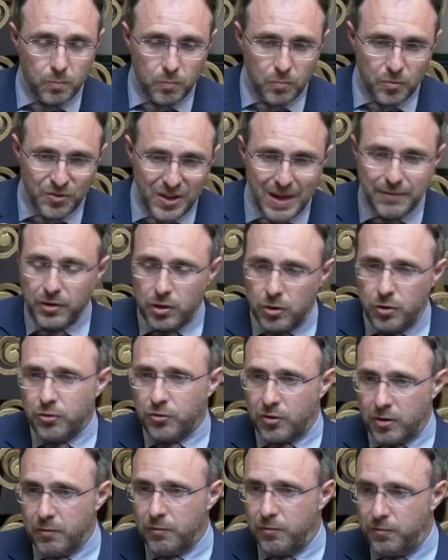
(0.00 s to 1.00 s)

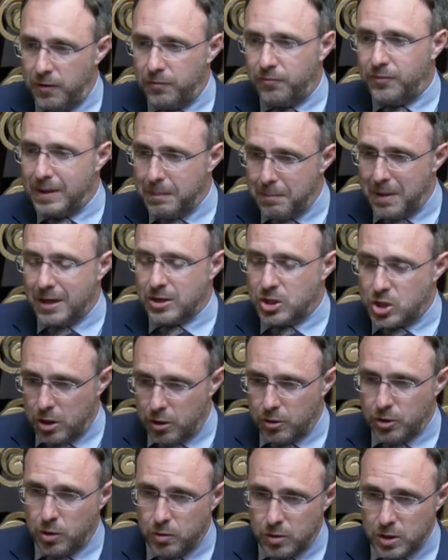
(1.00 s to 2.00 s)
750
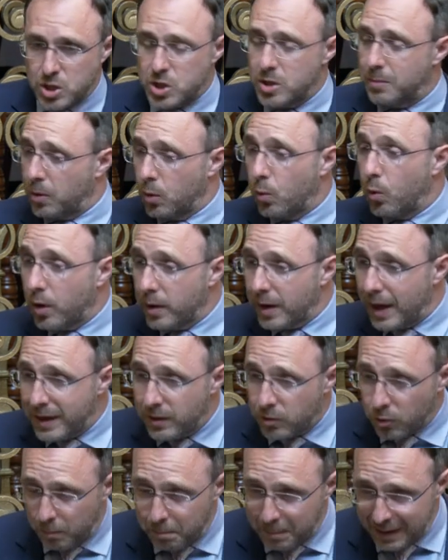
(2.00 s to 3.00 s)
modular units, number one, I
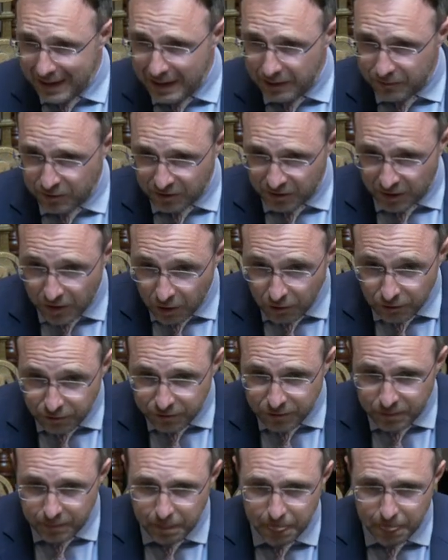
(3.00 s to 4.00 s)
don't believe is enough,